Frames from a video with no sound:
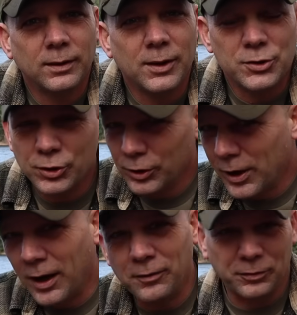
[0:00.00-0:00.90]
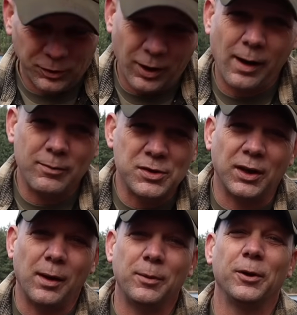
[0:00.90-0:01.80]
And sure enough, you know,
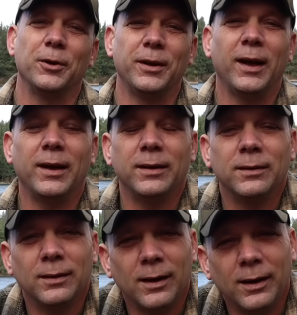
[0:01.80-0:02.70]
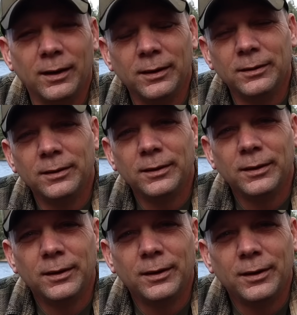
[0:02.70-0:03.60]
obviously I'm here today. Uh,
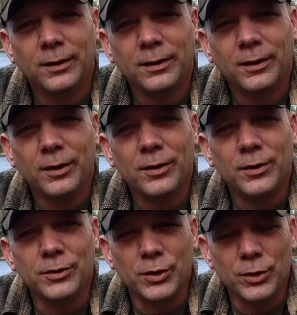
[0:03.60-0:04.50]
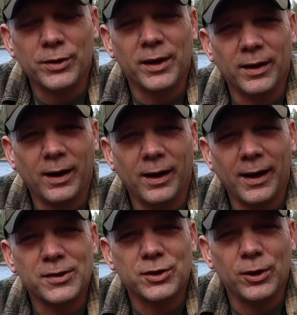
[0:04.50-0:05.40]
dude uh,
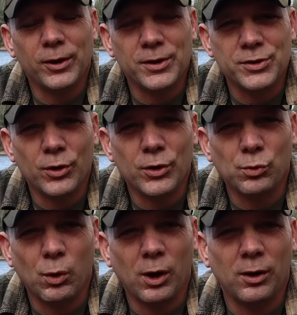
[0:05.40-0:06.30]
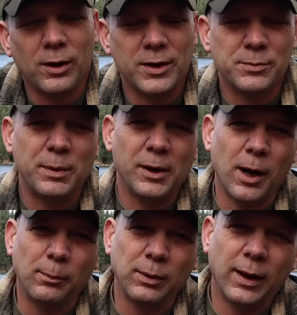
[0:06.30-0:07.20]
executed his as well as being
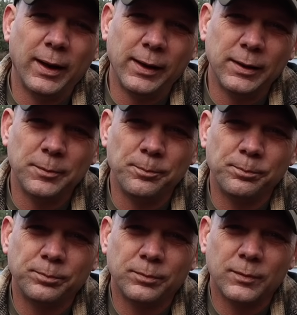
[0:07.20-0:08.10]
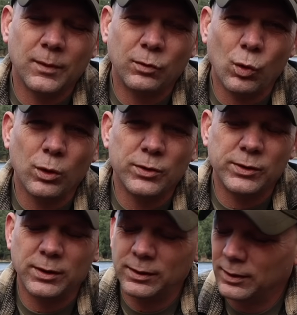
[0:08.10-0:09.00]
on belay, and of
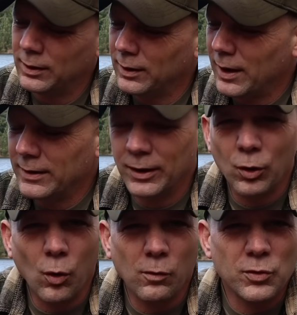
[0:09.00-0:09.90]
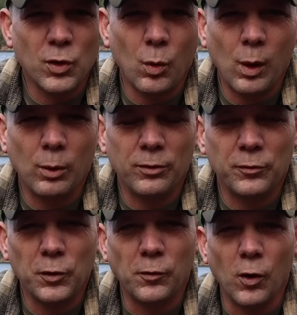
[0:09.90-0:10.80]
course. It didn't go over so well with a
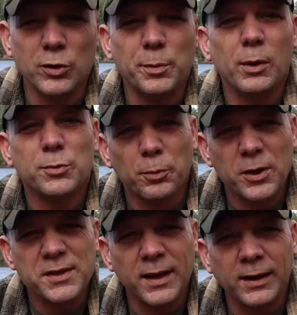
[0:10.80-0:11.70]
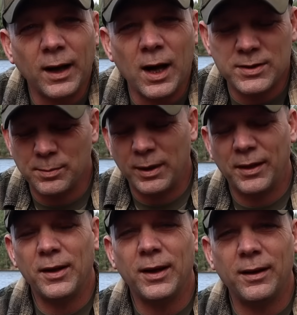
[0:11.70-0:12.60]
few folks, but it was pretty stinking awesome. But I
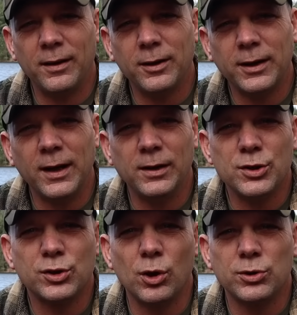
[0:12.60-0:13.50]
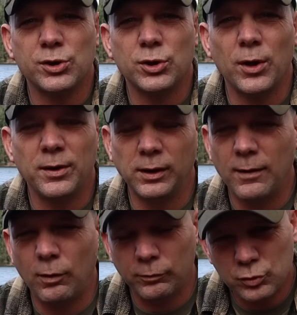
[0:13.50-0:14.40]
think there again, it just goes to show you the
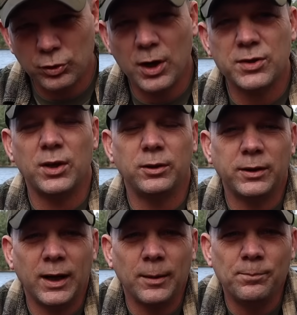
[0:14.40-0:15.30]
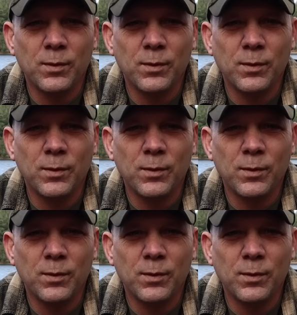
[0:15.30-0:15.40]
level of trust that you get